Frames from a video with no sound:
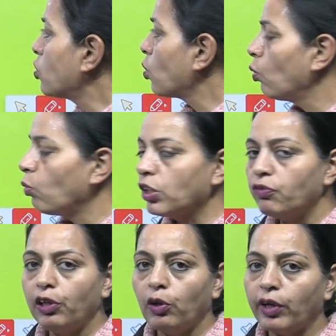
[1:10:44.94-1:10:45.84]
So what
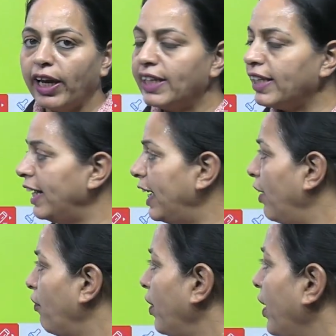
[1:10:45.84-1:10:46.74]
will you get?
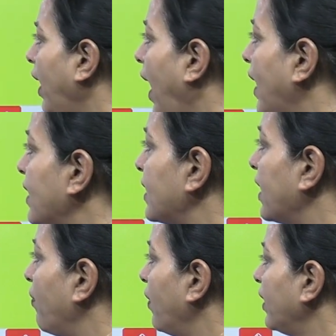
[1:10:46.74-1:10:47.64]
11 and
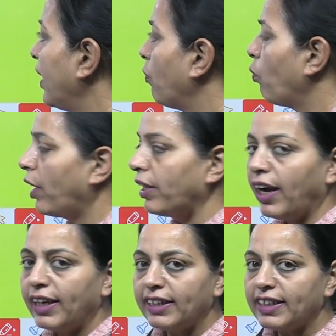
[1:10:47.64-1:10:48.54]
7, then
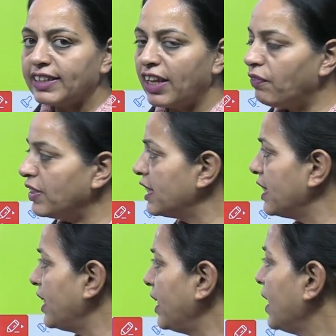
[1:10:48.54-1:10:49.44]

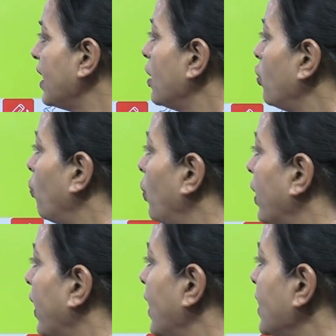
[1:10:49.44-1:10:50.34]
117. You will
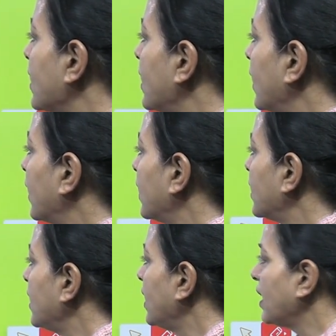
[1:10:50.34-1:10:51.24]
get
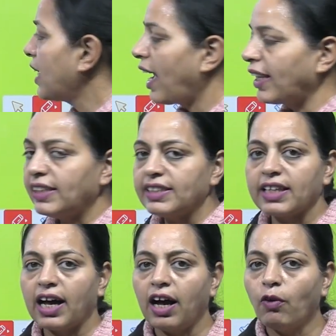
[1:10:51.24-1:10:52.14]
13 9s
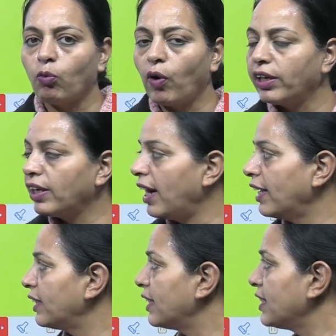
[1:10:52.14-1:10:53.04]
are
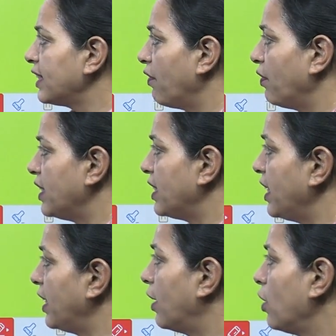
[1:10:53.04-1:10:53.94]

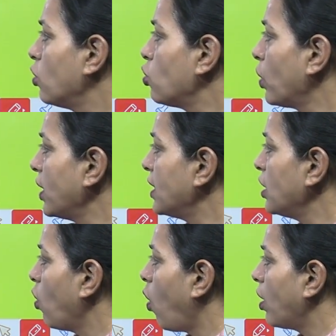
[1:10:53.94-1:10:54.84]
117. So you can
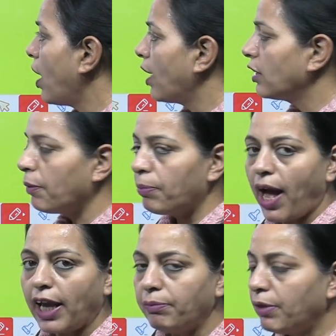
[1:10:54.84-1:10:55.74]
see all are the
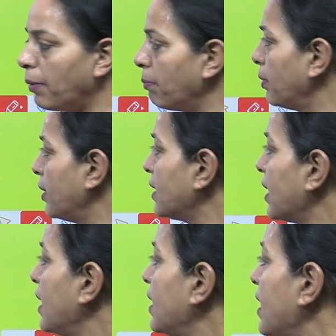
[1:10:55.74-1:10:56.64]
prime numbers.
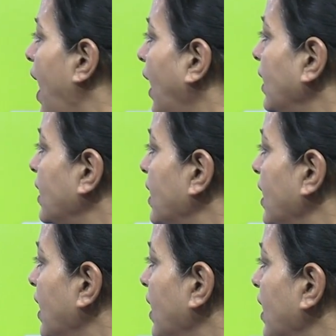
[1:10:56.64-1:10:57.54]
19